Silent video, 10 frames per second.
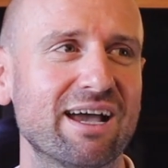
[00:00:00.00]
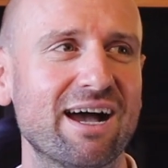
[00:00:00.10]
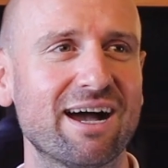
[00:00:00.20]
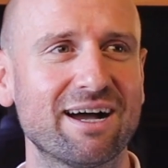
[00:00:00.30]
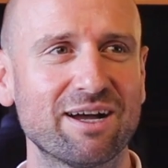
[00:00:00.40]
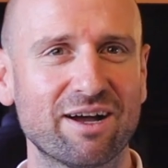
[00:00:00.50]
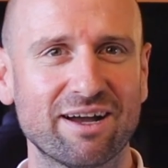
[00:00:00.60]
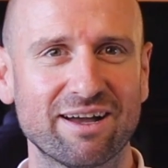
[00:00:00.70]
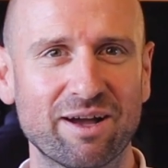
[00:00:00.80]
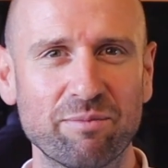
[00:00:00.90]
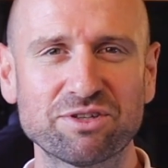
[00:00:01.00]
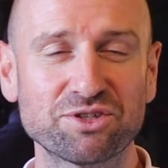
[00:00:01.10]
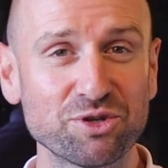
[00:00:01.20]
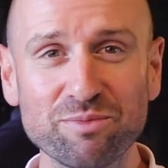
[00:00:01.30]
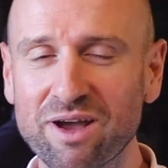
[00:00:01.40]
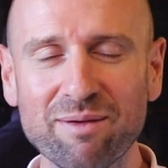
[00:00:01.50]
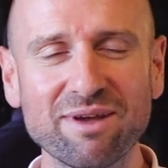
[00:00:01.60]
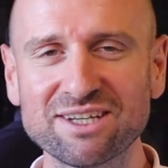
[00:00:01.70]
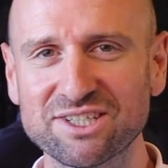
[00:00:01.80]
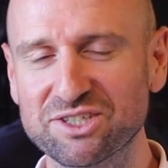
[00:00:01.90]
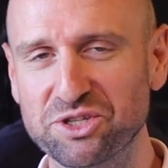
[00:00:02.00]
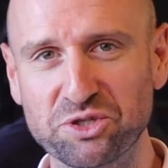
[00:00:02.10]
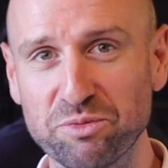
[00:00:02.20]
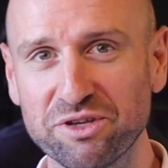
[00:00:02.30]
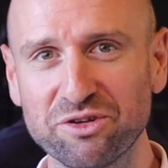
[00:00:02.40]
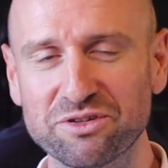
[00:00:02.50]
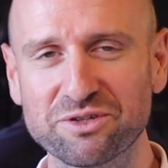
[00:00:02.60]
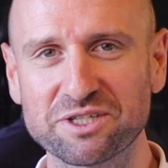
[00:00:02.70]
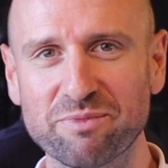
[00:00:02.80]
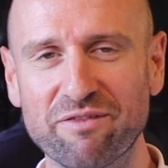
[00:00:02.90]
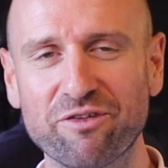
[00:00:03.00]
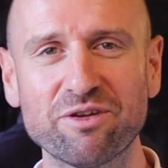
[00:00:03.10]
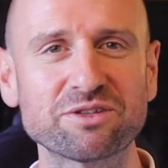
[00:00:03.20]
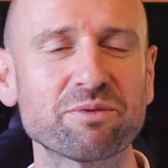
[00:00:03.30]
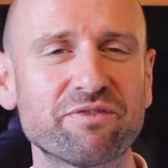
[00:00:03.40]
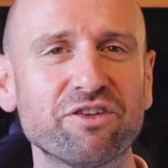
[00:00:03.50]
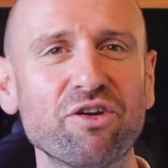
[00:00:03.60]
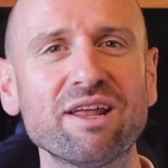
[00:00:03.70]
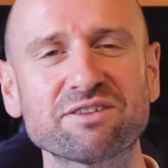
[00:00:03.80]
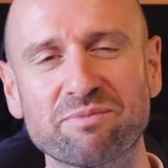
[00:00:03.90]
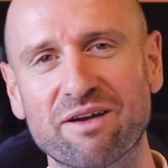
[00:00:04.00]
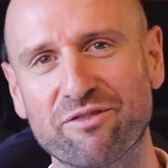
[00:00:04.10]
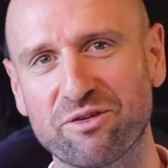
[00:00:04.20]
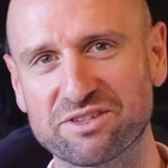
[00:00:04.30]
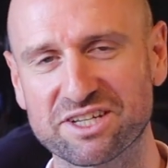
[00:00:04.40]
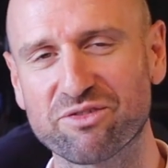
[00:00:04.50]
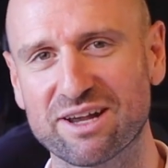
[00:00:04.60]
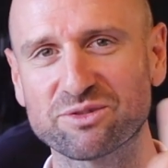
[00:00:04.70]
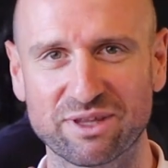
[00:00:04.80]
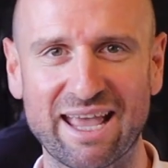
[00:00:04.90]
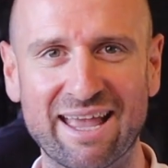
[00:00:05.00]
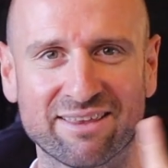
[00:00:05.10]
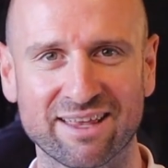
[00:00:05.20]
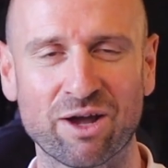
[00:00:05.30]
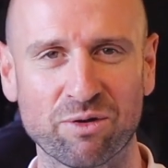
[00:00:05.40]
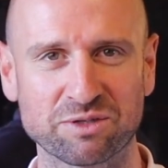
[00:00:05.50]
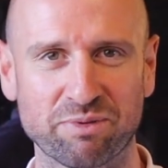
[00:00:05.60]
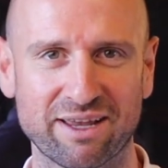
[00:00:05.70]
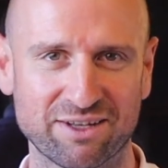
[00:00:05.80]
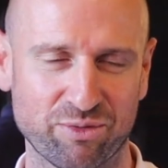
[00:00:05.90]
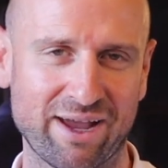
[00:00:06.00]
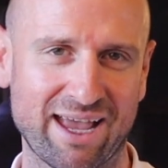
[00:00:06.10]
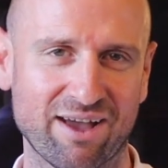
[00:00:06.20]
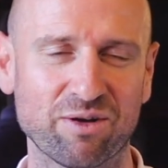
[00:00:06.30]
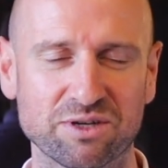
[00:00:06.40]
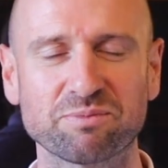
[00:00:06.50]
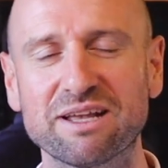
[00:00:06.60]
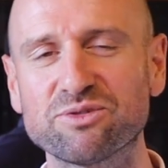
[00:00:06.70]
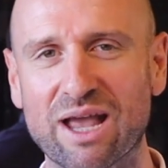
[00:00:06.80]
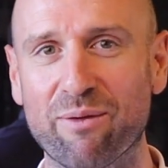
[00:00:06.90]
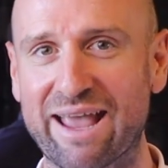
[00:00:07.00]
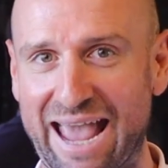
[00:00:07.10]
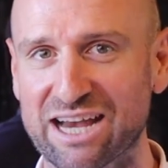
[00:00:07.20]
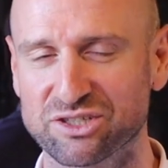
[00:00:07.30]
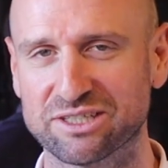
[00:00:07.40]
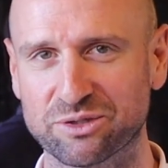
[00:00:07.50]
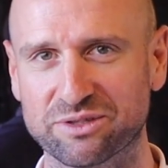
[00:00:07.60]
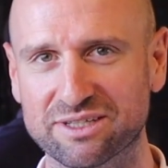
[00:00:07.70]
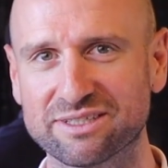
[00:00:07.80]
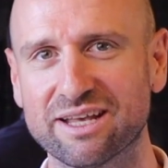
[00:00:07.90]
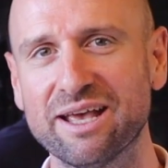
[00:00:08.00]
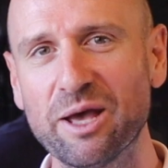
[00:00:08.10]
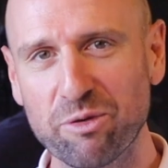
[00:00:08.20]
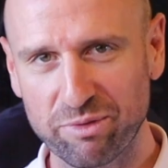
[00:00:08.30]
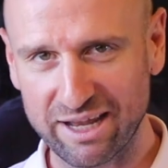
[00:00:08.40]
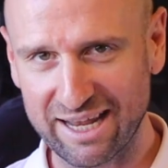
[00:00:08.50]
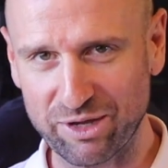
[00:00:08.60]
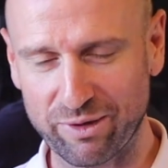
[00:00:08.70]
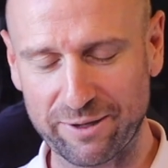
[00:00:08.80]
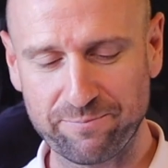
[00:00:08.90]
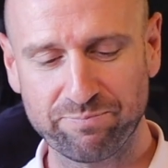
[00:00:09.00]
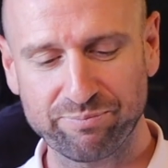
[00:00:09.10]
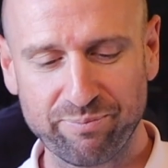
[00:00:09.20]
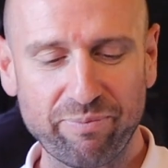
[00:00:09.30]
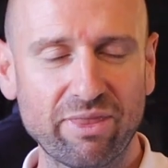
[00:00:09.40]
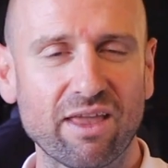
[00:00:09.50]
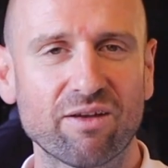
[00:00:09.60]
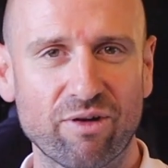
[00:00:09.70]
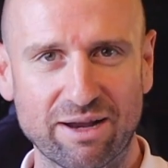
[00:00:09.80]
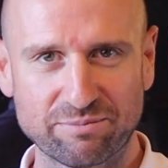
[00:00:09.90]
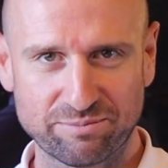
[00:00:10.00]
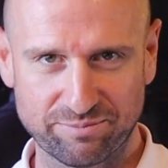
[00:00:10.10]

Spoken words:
I'm actually just assuming you can do this on a smartphone. So if you don't have a smartphone, stick around till the end, and I'll explain to you how I actually do this. Anyway, right.